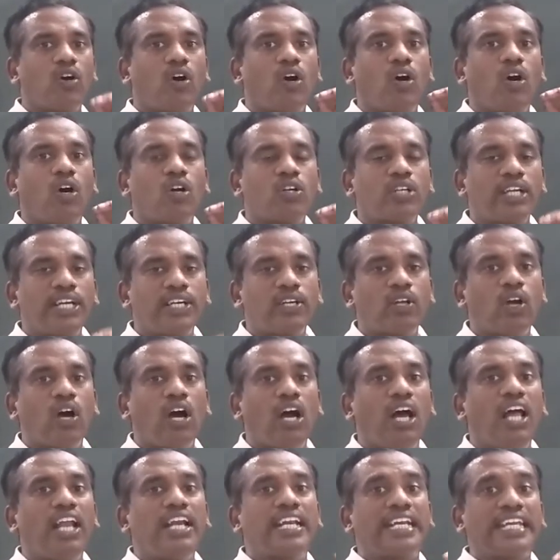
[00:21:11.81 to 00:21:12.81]
not at
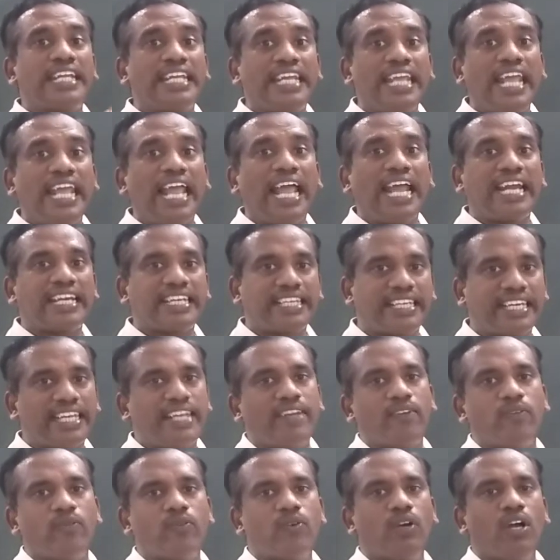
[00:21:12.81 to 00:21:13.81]
all
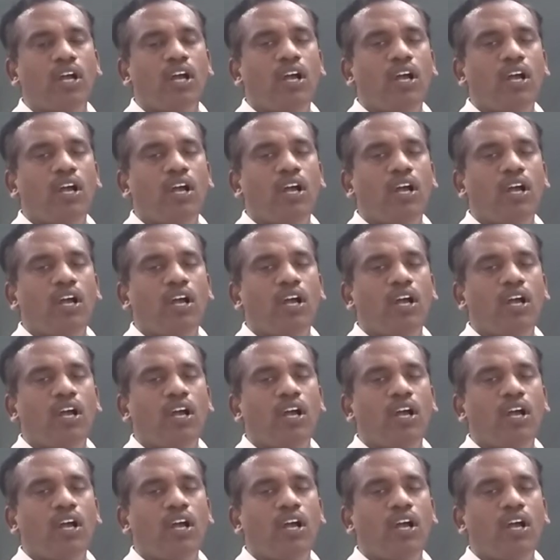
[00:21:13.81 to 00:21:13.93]
reactive